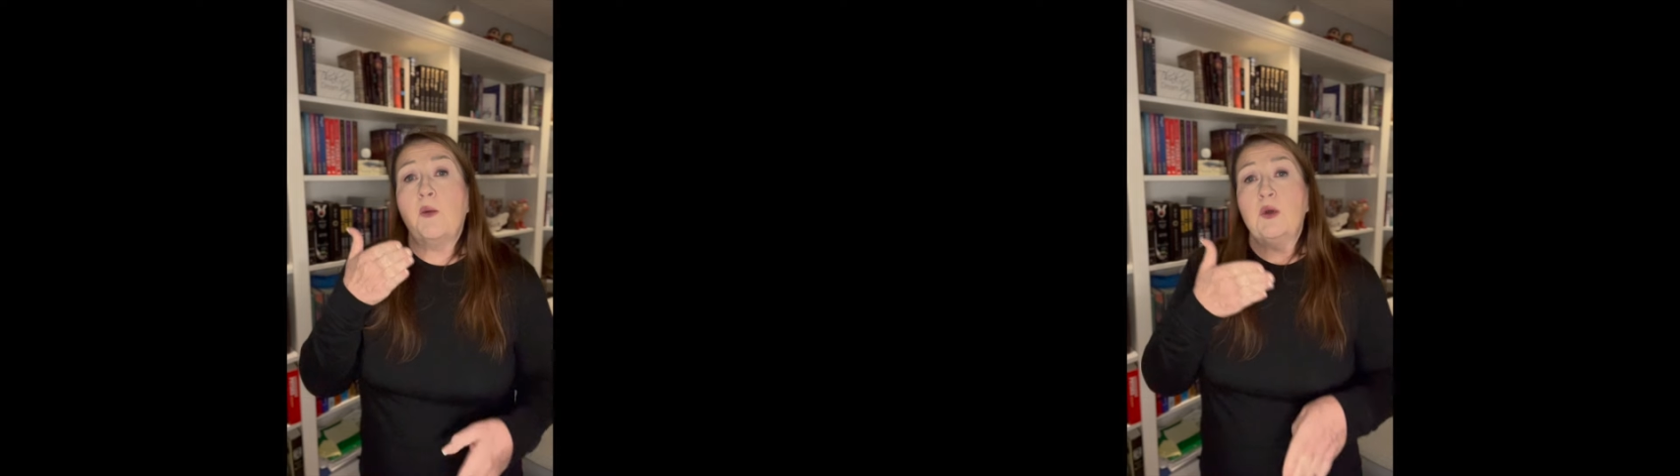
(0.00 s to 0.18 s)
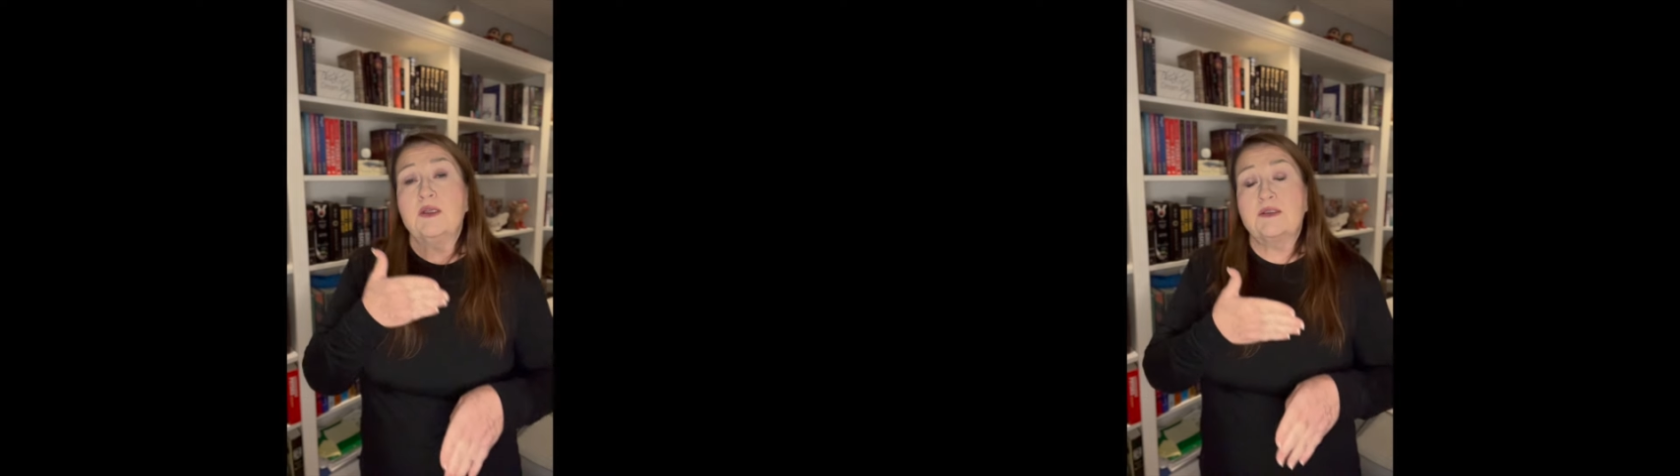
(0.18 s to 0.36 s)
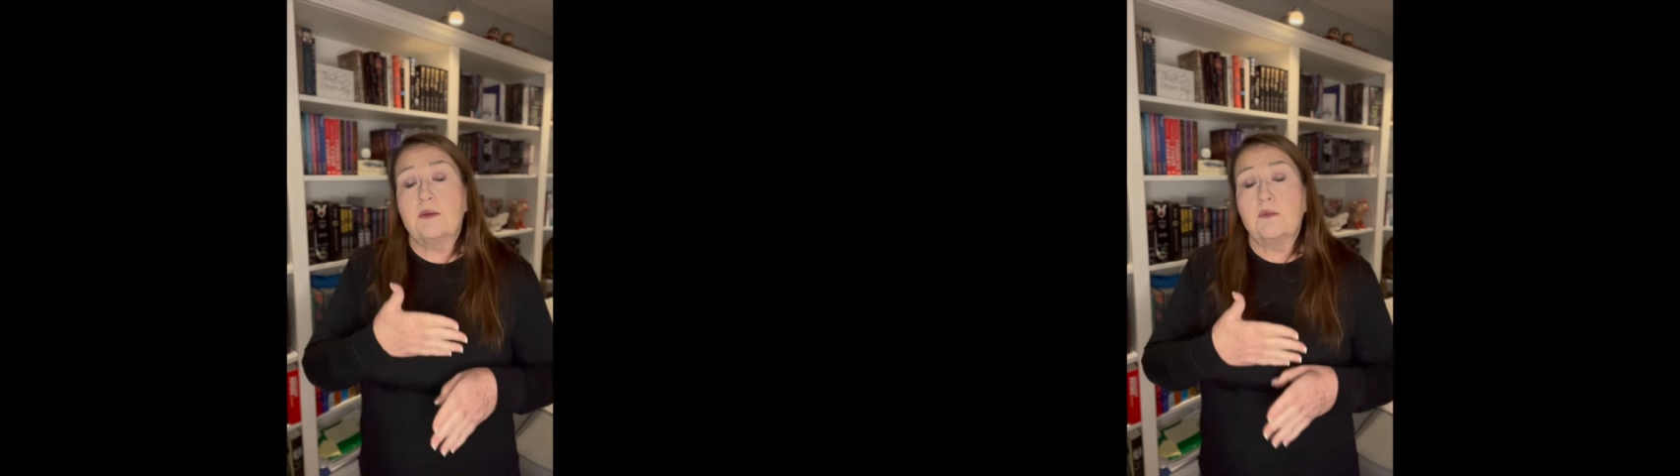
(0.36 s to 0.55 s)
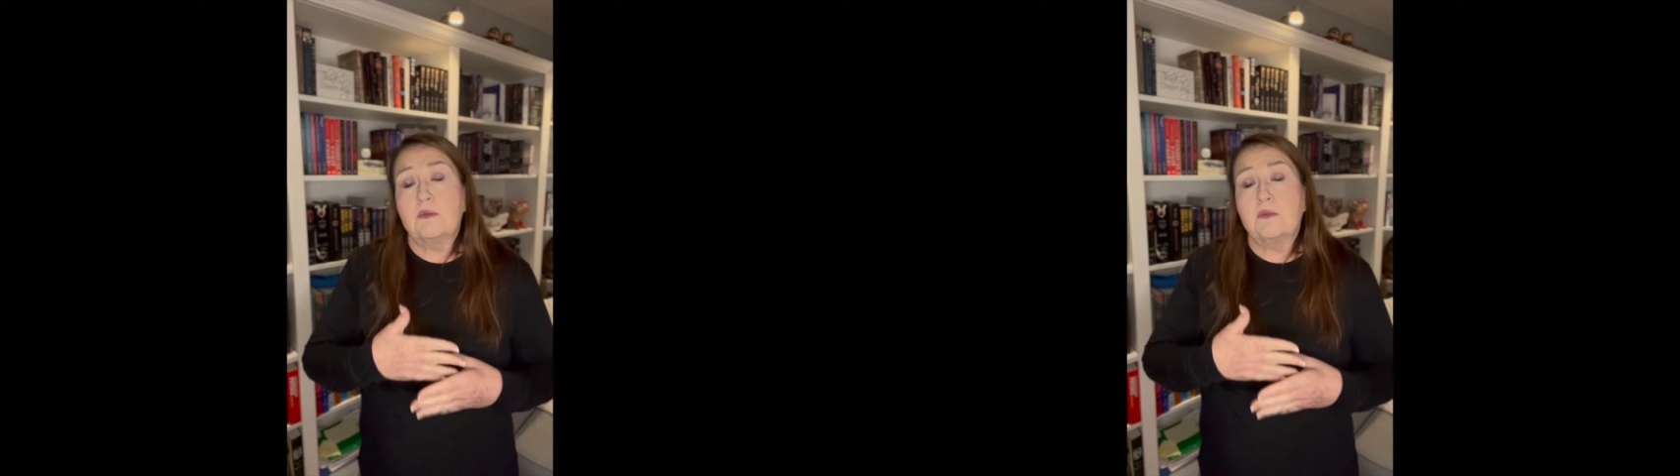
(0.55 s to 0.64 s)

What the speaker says: was